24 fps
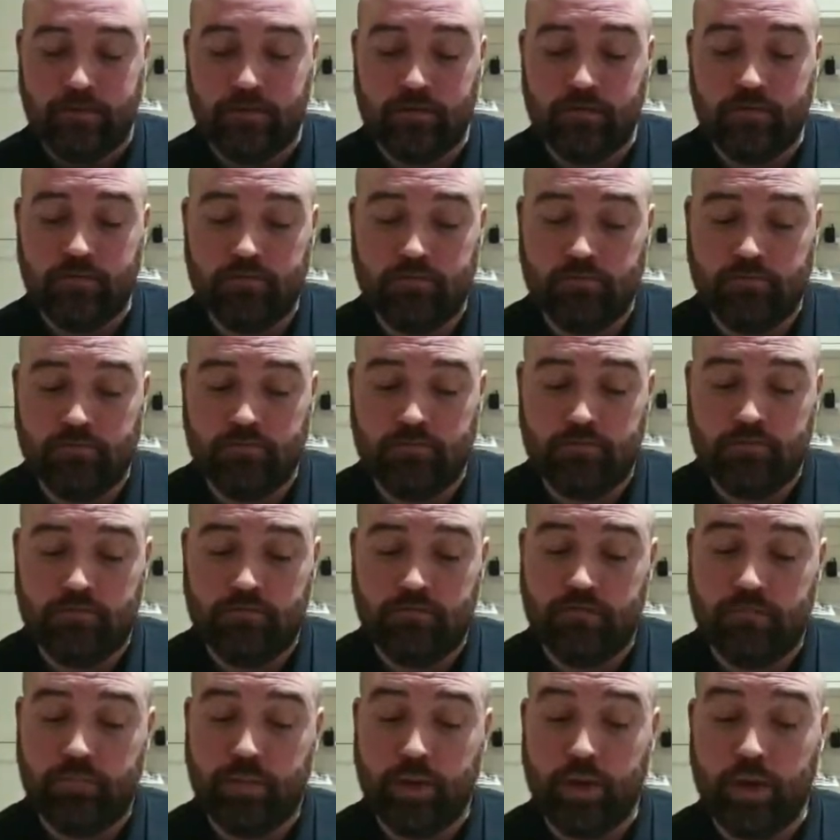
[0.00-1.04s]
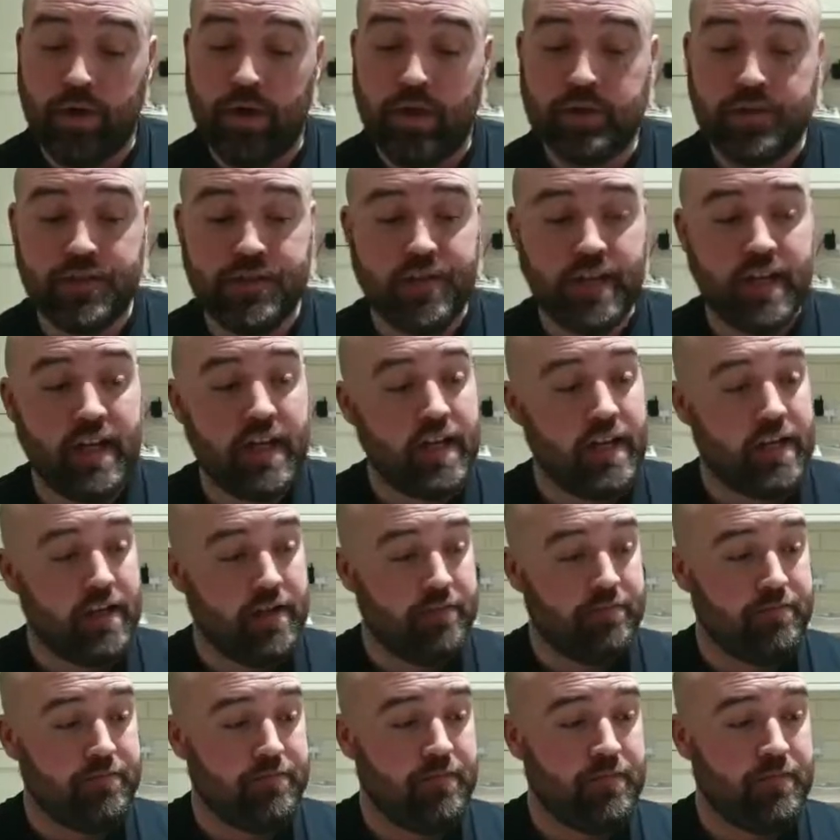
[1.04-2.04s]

Oh, but not today.